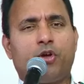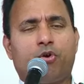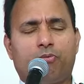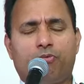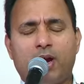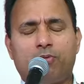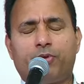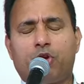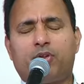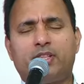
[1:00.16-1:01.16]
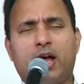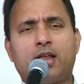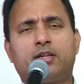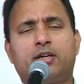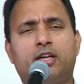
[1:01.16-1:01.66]
way or the
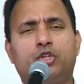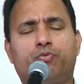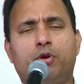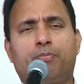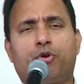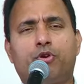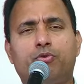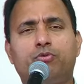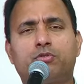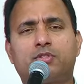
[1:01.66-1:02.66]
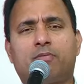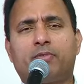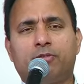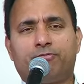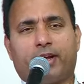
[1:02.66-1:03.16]
other, it will produce
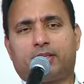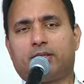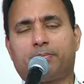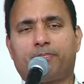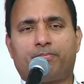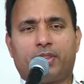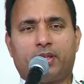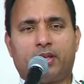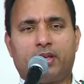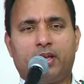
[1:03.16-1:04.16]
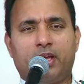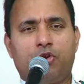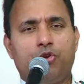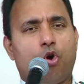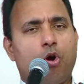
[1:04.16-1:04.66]
some effect.
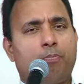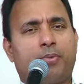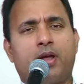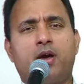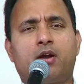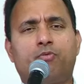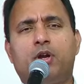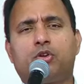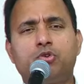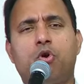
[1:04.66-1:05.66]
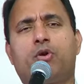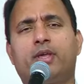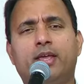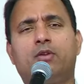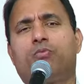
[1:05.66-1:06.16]
No prayer will go
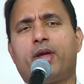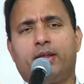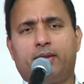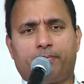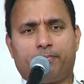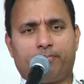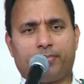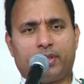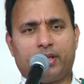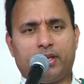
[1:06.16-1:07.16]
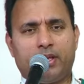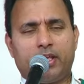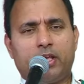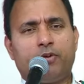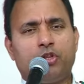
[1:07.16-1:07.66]
in vain.
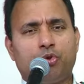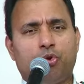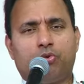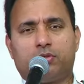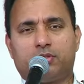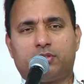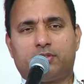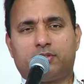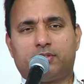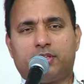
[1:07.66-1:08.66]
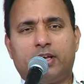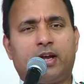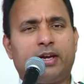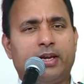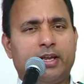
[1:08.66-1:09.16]
Even though
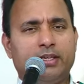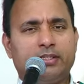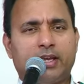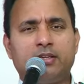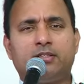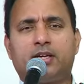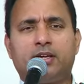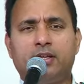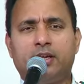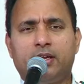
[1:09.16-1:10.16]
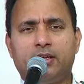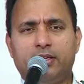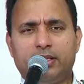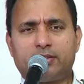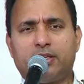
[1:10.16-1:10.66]
your intended
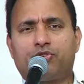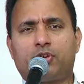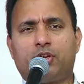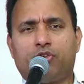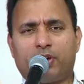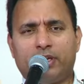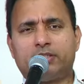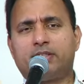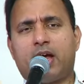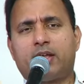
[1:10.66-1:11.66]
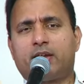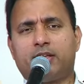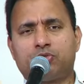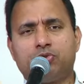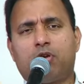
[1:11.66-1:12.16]
decision or desire
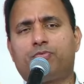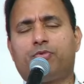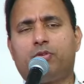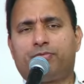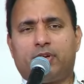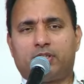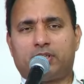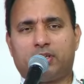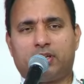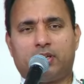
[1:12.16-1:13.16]
is not fulfilled,